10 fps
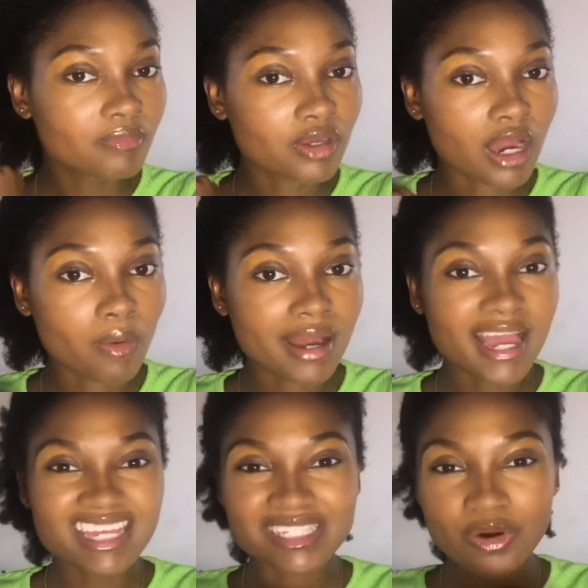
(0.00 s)
Our hair
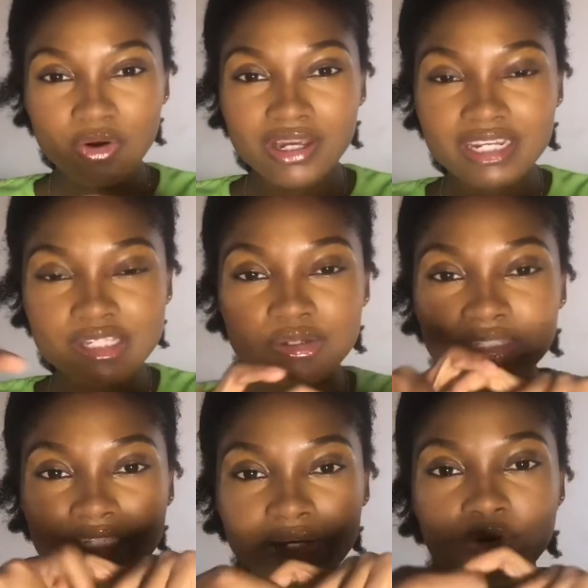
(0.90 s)
is coily, so
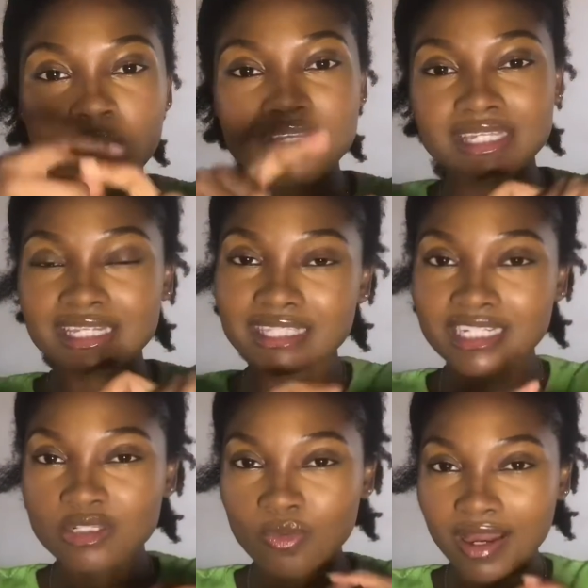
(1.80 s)
they're always
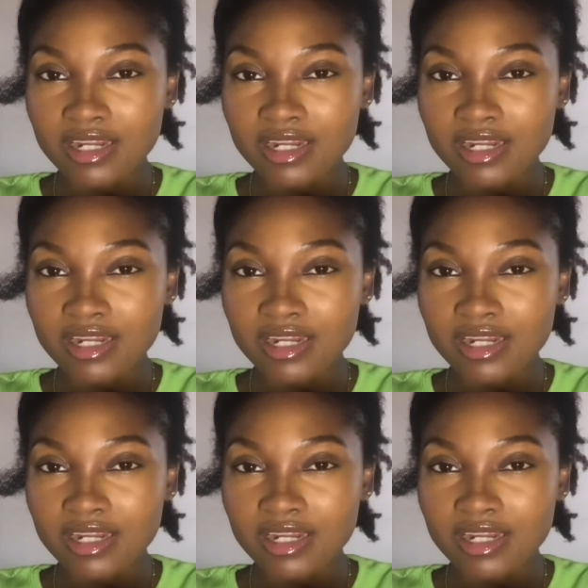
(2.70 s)
intertwined,